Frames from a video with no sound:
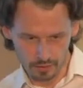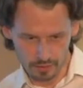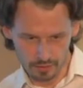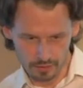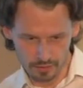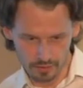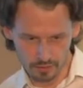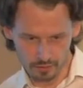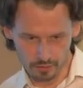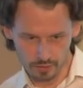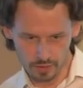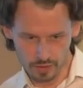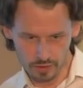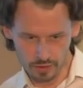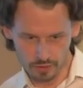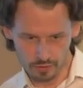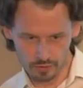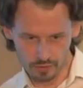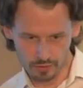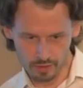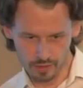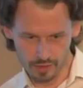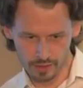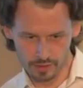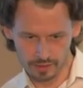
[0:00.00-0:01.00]
So which
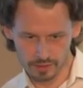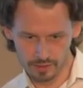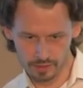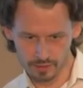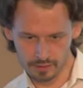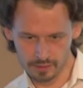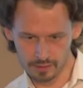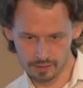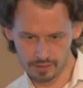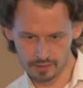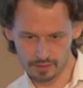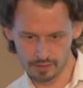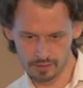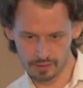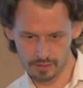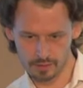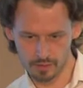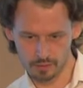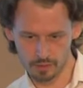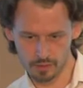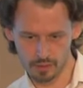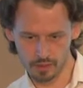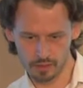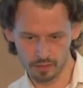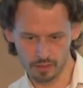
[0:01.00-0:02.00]
one is it? It's
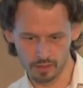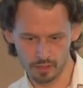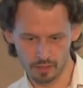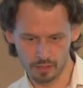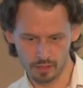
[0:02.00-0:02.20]
this one.